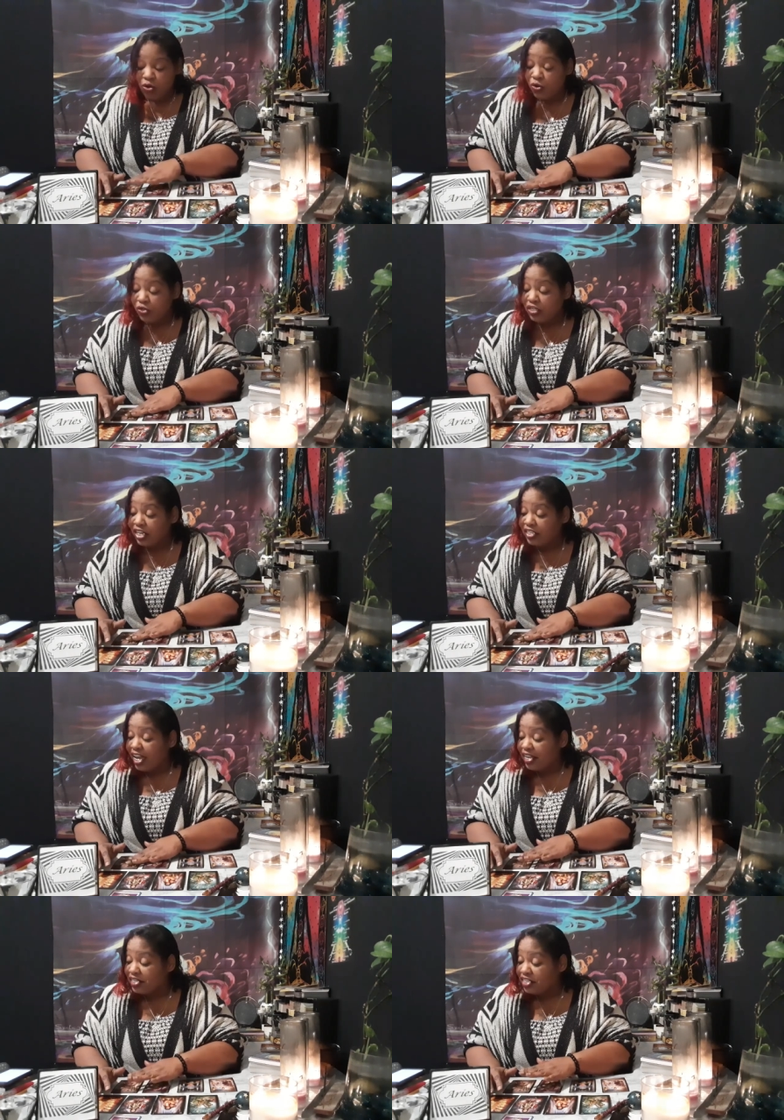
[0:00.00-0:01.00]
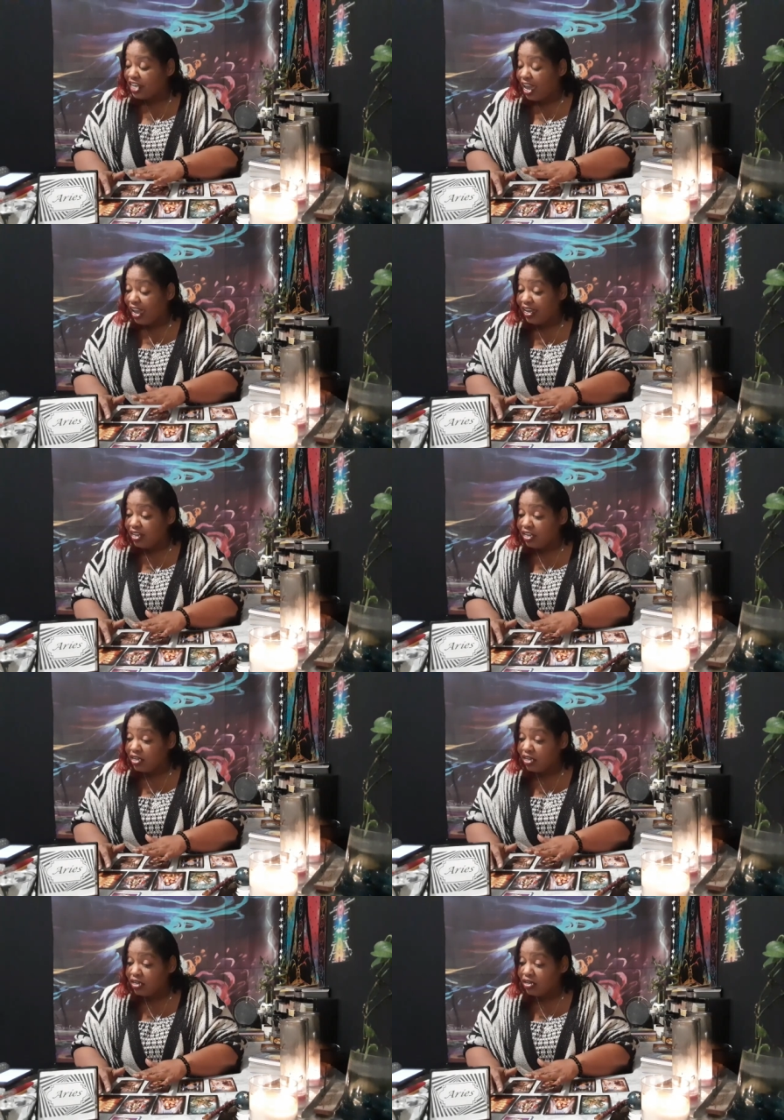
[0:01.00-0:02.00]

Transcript: who is that Tank?